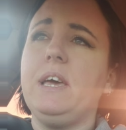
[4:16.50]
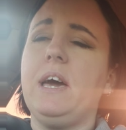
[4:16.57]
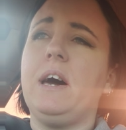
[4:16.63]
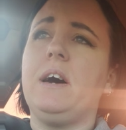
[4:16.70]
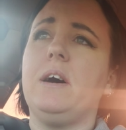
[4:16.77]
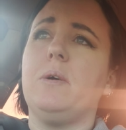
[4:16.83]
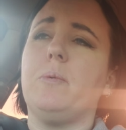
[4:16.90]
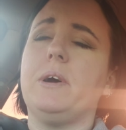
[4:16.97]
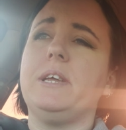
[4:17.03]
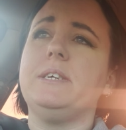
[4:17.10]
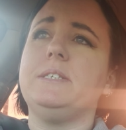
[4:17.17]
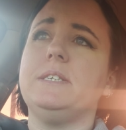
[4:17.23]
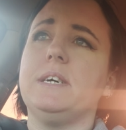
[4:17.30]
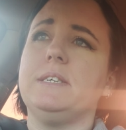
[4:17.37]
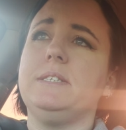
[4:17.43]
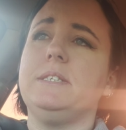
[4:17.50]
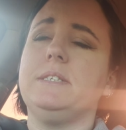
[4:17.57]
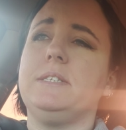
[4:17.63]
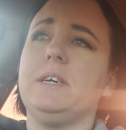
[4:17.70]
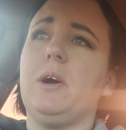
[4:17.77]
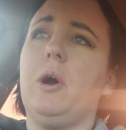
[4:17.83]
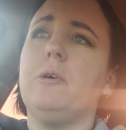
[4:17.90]
What it does
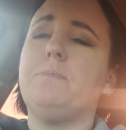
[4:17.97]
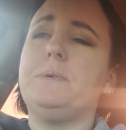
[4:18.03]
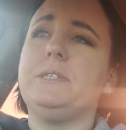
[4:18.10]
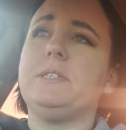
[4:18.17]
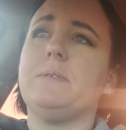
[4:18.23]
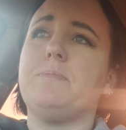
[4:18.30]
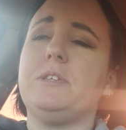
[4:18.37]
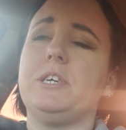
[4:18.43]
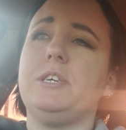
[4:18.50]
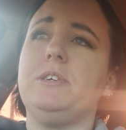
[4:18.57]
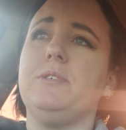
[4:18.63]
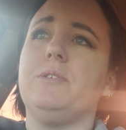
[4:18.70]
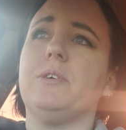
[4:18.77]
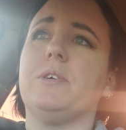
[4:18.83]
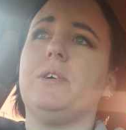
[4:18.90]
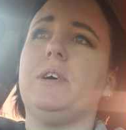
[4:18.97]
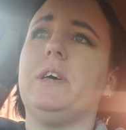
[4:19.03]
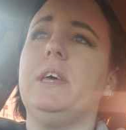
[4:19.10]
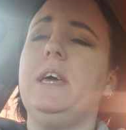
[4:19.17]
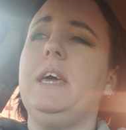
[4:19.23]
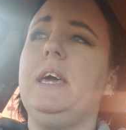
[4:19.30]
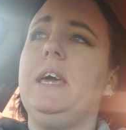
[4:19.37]
is it opens up the
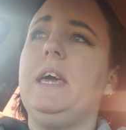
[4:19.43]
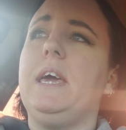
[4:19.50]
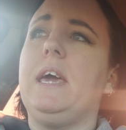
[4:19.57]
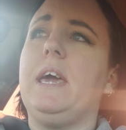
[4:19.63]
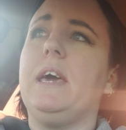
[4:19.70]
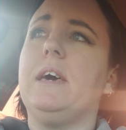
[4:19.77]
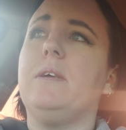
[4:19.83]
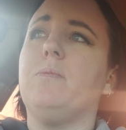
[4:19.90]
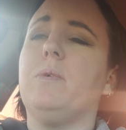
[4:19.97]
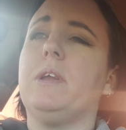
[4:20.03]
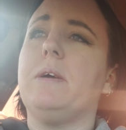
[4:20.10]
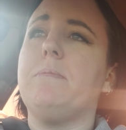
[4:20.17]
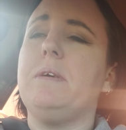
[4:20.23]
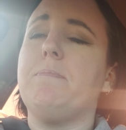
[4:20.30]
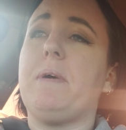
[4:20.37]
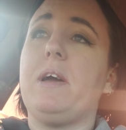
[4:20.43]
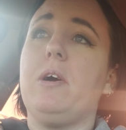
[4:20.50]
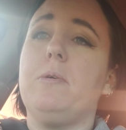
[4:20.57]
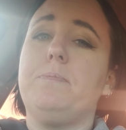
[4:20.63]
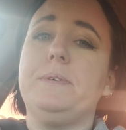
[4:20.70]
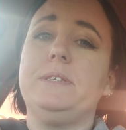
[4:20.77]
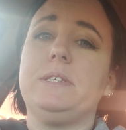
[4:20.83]
cuticle. And what I mean by
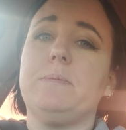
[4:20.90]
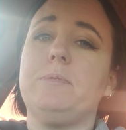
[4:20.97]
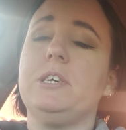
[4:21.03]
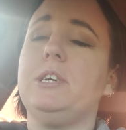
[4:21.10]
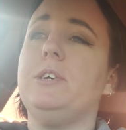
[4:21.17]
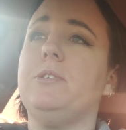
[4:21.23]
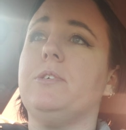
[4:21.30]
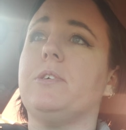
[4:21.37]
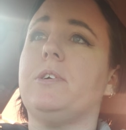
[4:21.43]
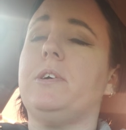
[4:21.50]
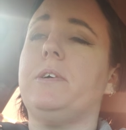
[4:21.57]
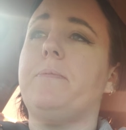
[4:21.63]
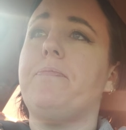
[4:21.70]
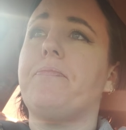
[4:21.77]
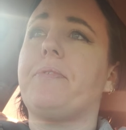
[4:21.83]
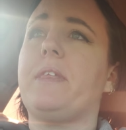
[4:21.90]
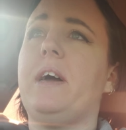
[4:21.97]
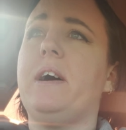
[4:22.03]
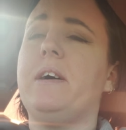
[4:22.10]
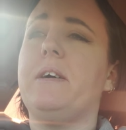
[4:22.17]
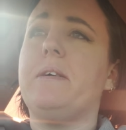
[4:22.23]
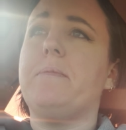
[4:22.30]
opens up the cuticle,
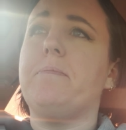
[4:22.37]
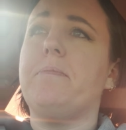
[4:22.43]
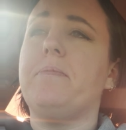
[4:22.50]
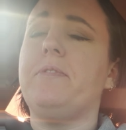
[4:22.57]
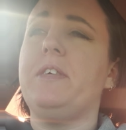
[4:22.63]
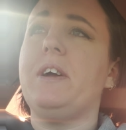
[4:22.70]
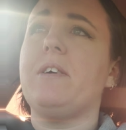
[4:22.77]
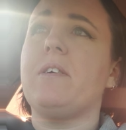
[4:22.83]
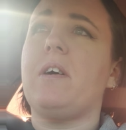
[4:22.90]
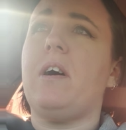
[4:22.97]
there